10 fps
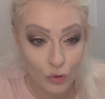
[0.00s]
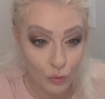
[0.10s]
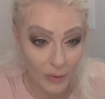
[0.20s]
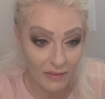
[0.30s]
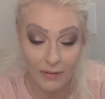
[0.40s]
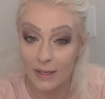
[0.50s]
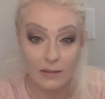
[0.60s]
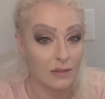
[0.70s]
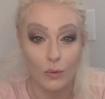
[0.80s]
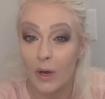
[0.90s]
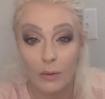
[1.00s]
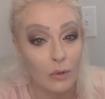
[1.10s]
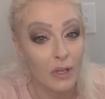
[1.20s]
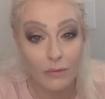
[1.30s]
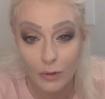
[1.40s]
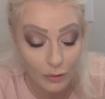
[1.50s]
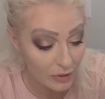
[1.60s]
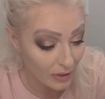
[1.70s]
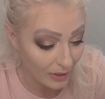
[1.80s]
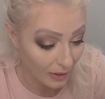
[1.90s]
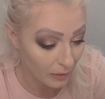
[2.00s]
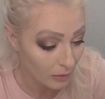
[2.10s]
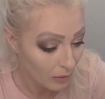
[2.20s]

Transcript: to my face, so I will never use it again.